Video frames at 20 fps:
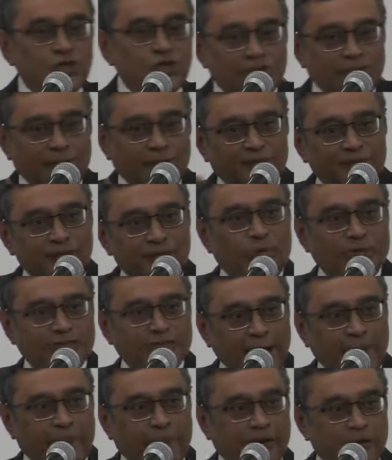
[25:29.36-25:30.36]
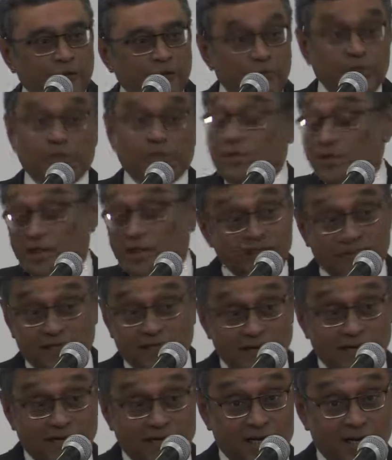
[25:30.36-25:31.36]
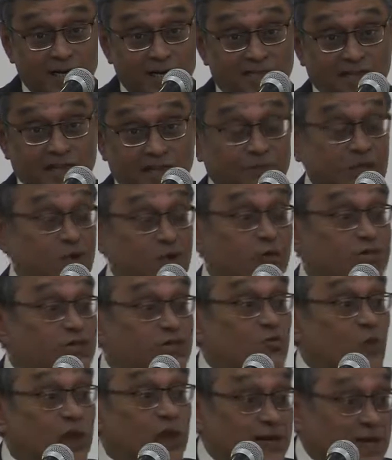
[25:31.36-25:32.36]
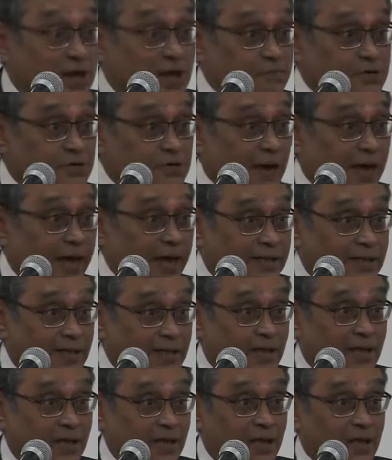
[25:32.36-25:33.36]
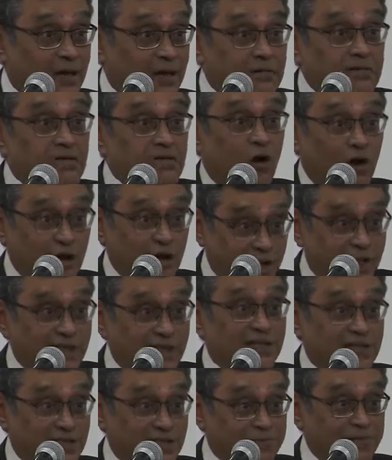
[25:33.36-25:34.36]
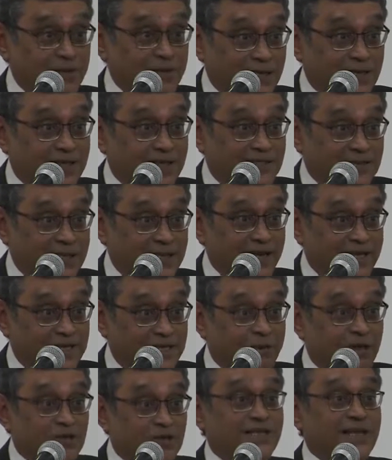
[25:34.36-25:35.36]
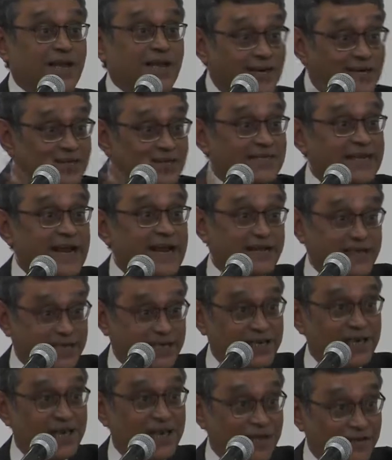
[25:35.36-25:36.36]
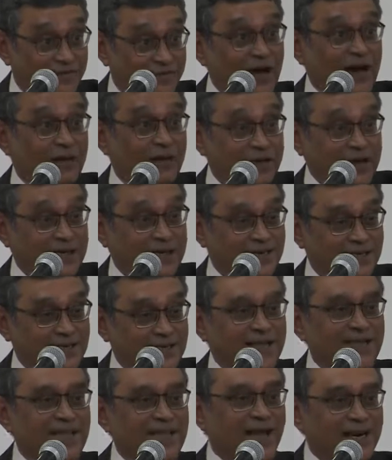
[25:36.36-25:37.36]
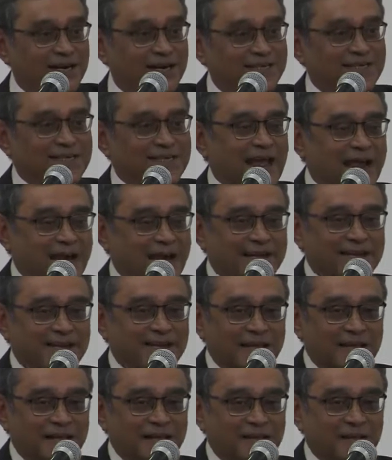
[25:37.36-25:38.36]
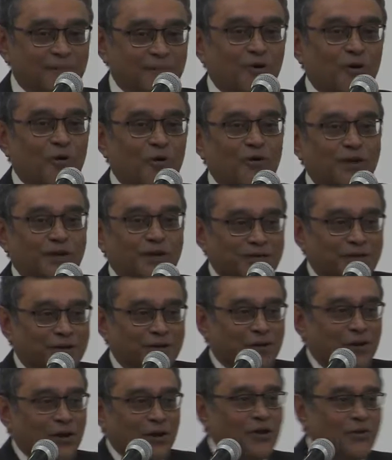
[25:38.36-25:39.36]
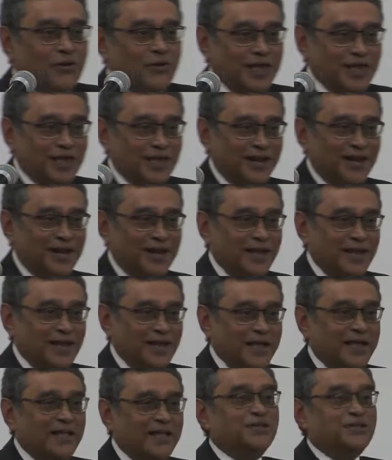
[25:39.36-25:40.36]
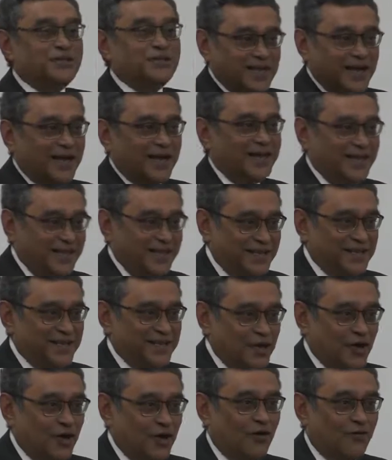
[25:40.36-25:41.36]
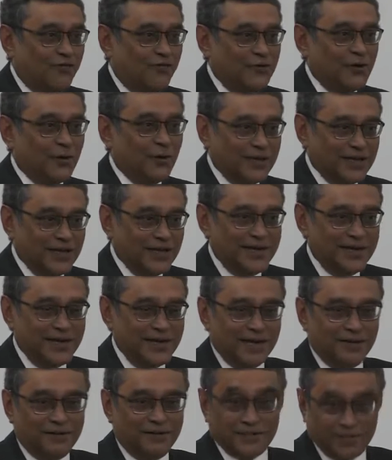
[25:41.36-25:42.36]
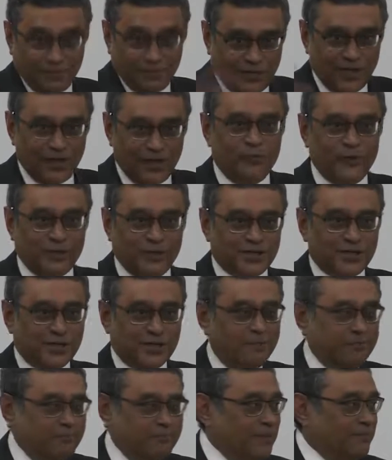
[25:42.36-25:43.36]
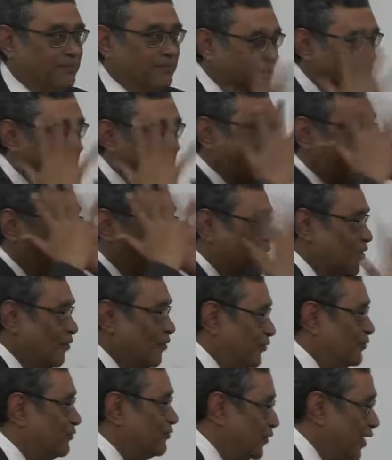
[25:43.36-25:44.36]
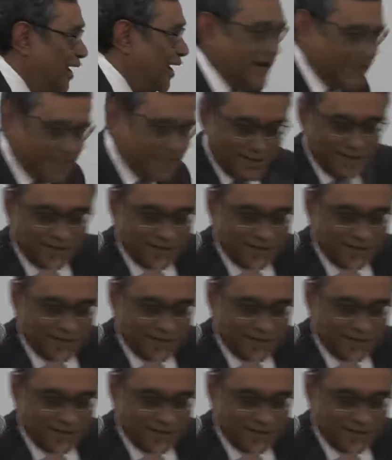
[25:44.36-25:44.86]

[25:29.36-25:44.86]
something which happened, which incidentally is something which is welcomed by the non-Hindi speaking states because they understand it far better than they understand the more colloquial Hindustani of northern India, something which uh, people in Delhi often forget.